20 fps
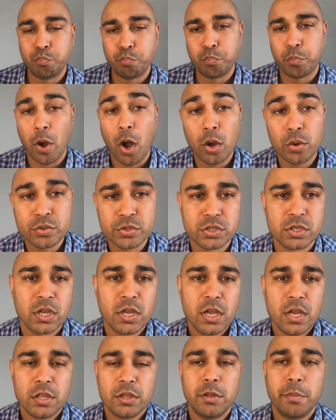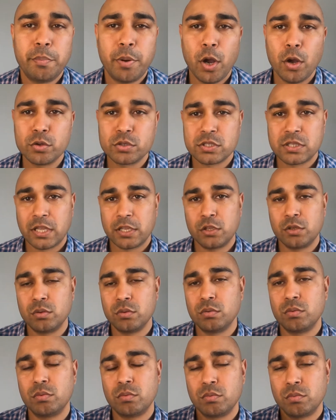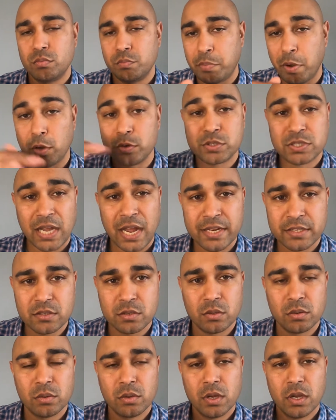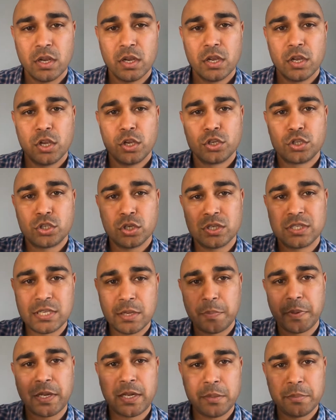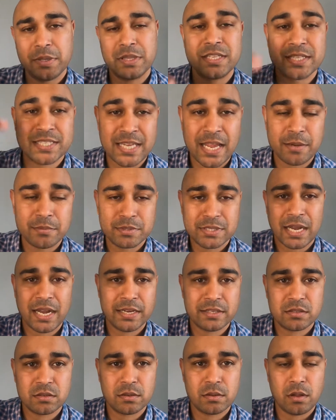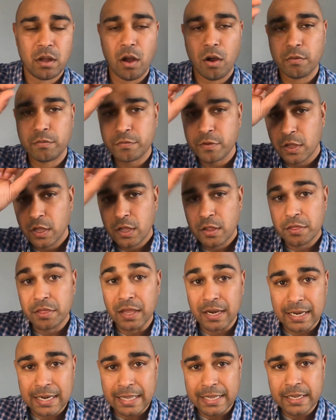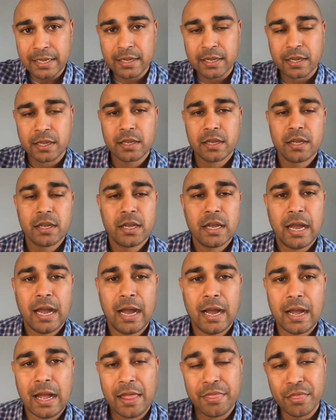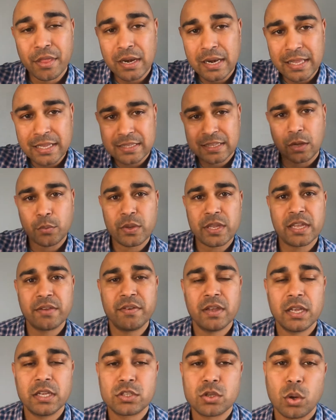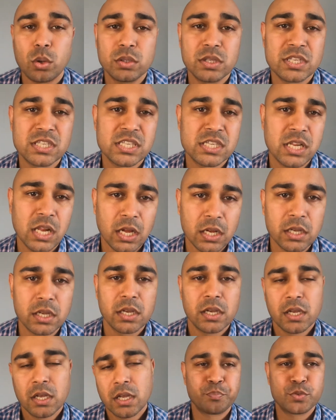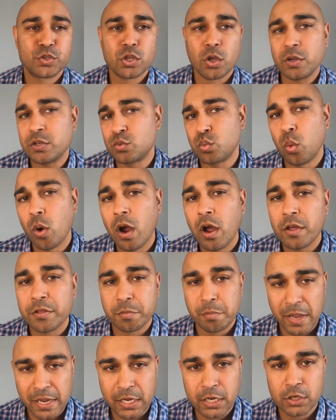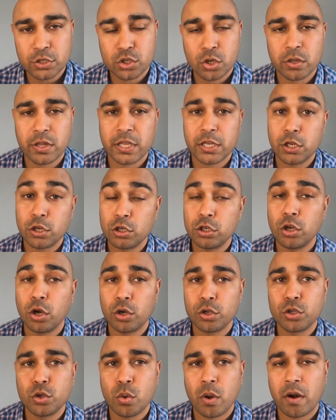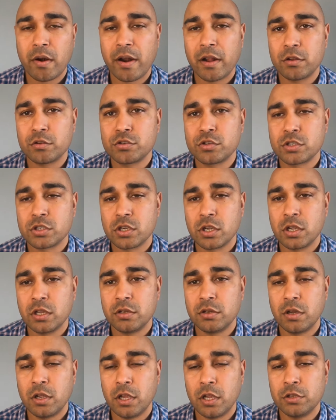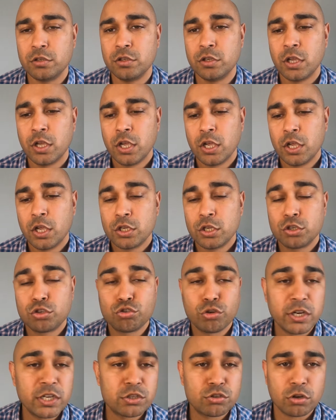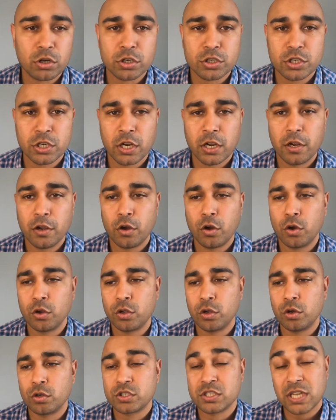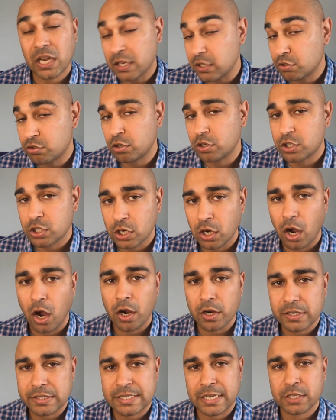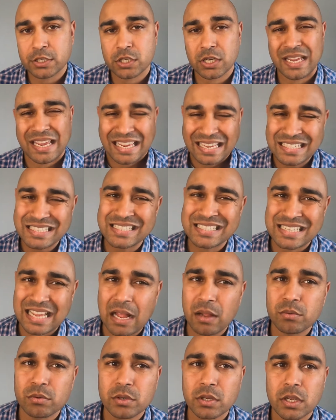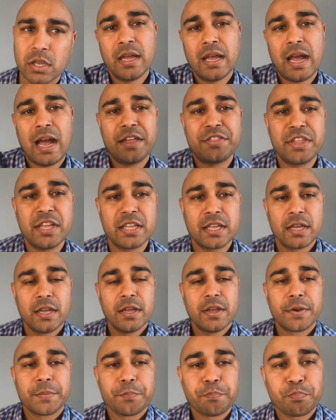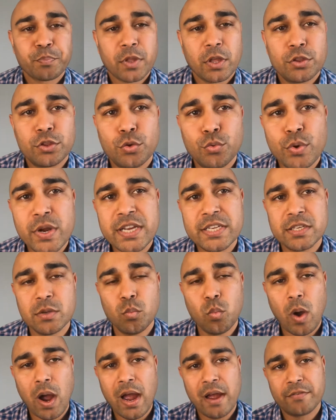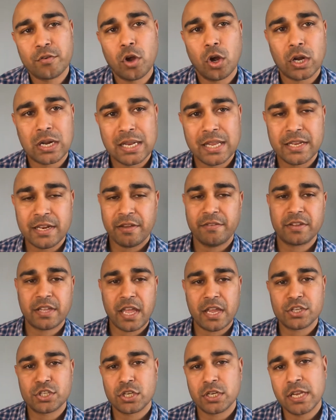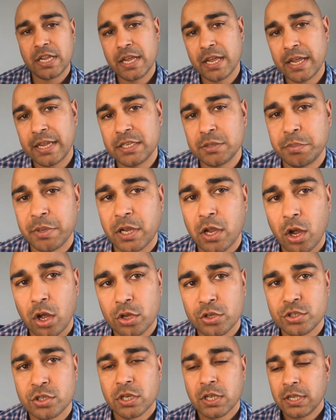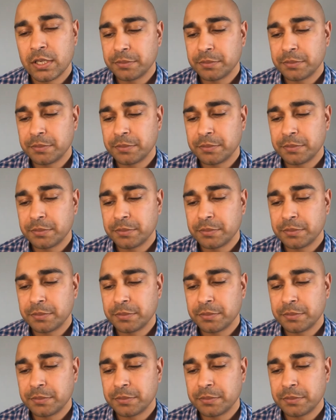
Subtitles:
post, the post that you post title should typically be the same title of the link. And the link that we give it is called a slug. So it's worth making sure that your URLs and tree structure or your site structure architecture is sound. I think the reason why I've got clear navigation here is because